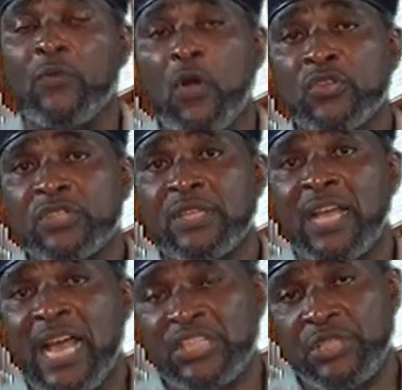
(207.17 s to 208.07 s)
of
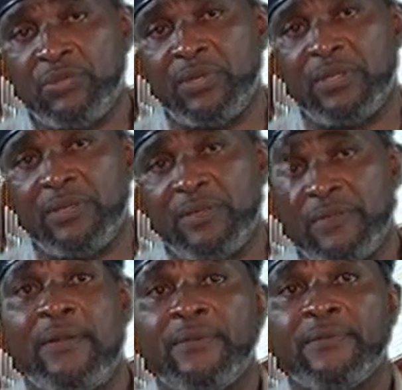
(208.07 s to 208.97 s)
us, her children.
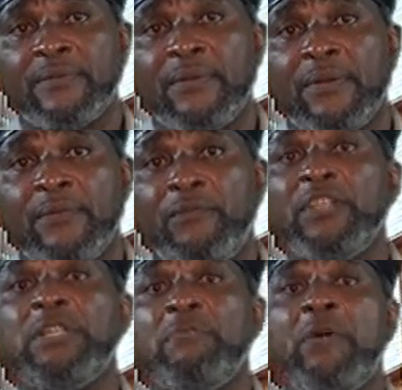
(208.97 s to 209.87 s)

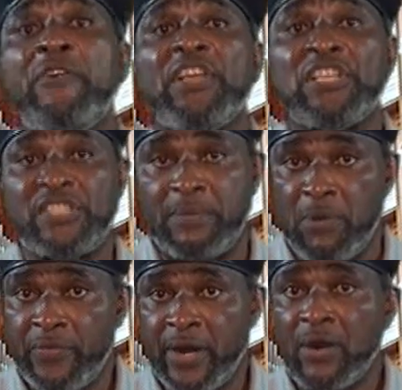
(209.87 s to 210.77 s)
Virgin Mary is
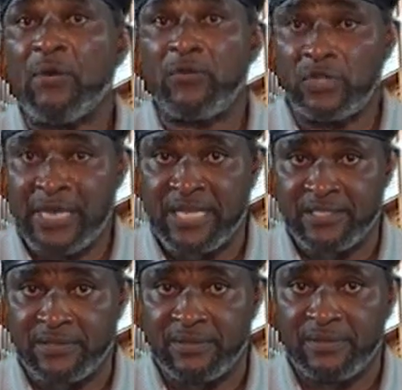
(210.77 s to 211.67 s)
the mother of good
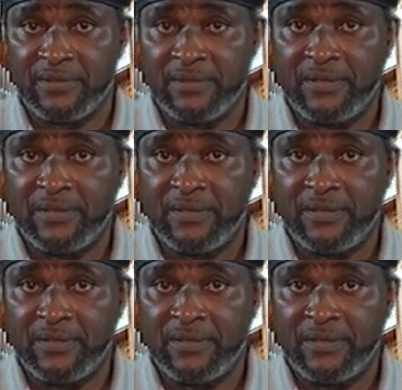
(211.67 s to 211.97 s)
counsel,